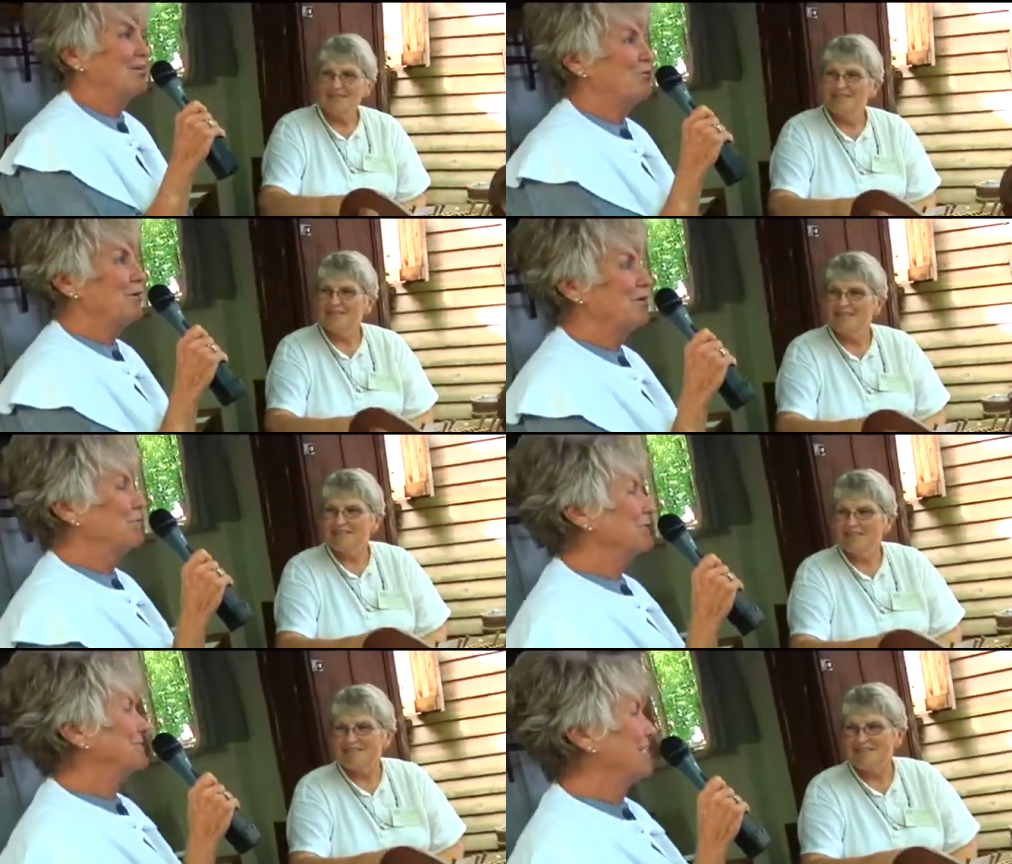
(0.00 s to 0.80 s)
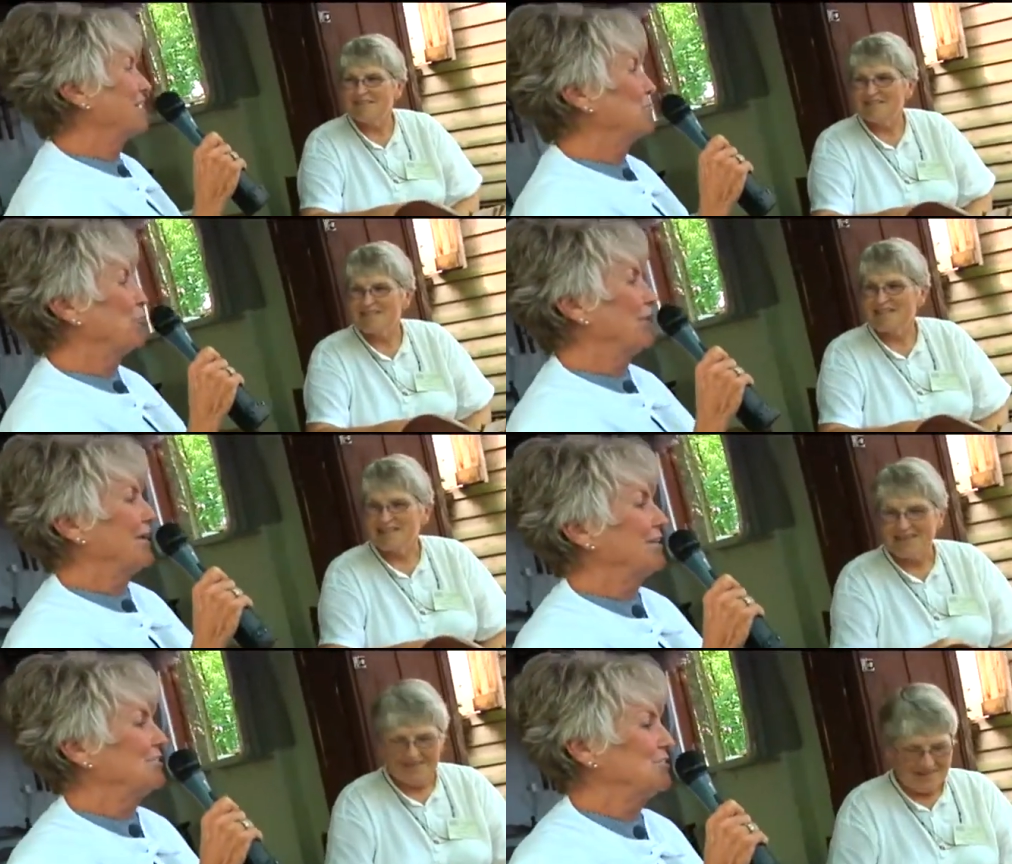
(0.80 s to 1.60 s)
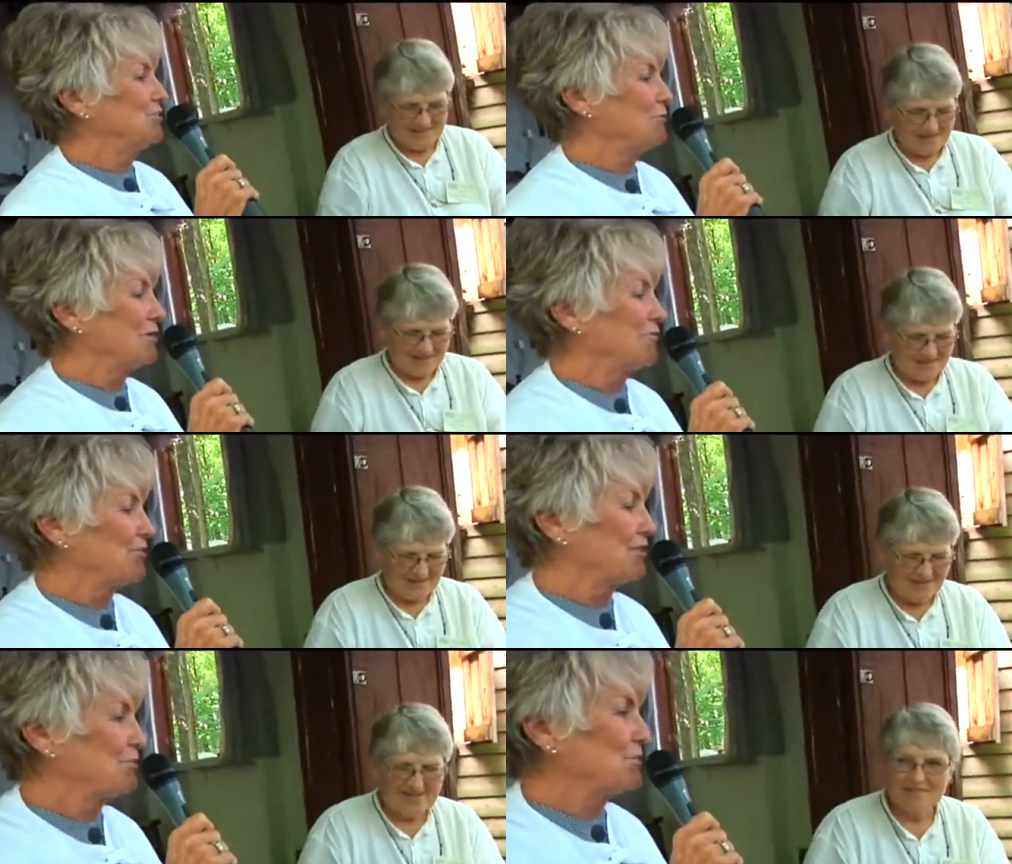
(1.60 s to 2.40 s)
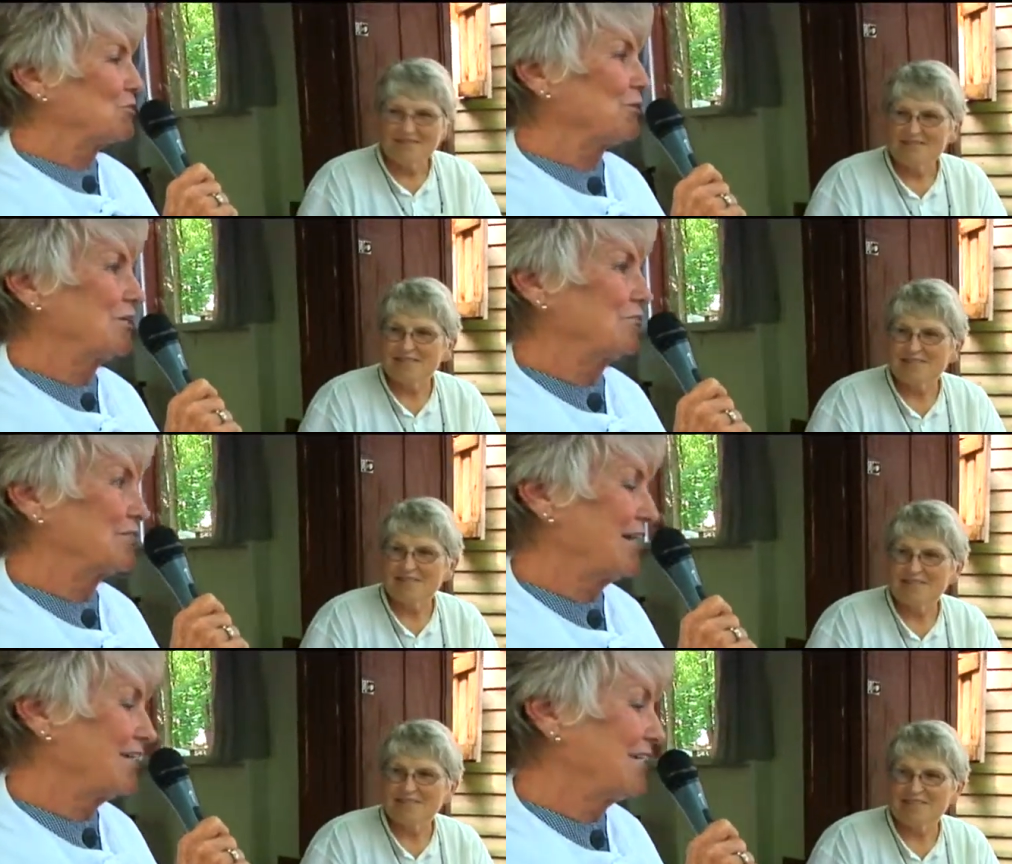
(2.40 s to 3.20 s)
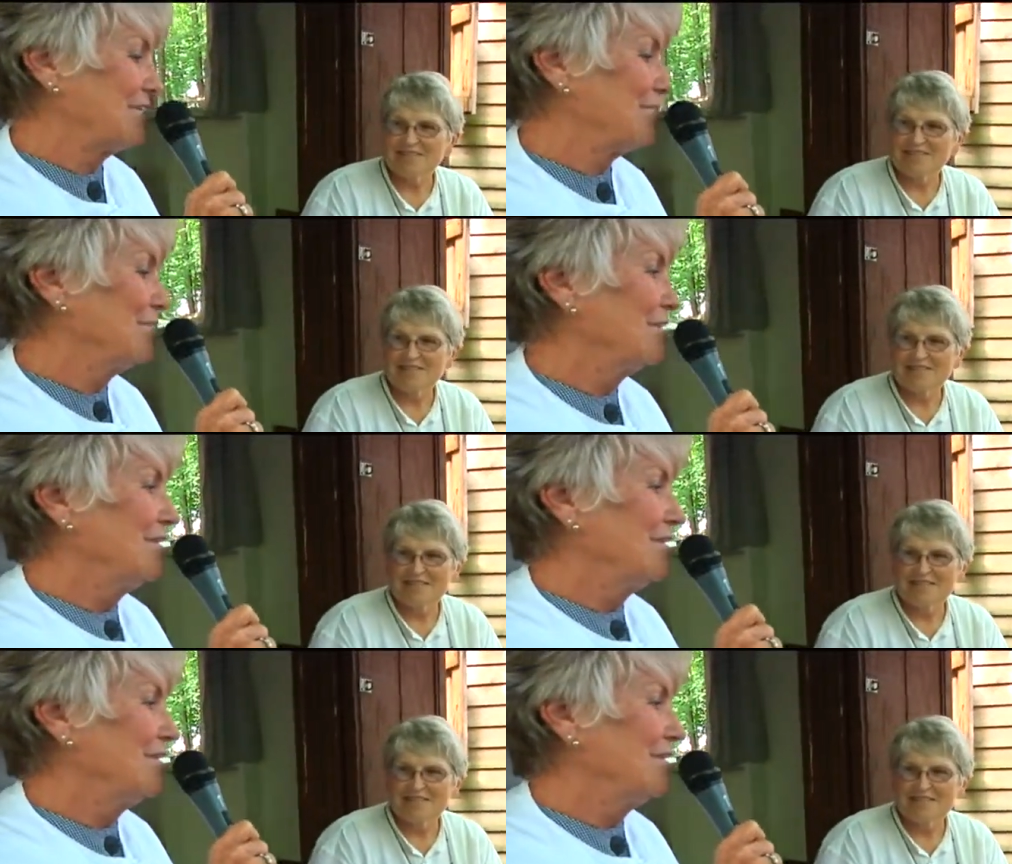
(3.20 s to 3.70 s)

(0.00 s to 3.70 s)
Speaker 1: here we are with Sally Moran. She's one of our demonstrators out here.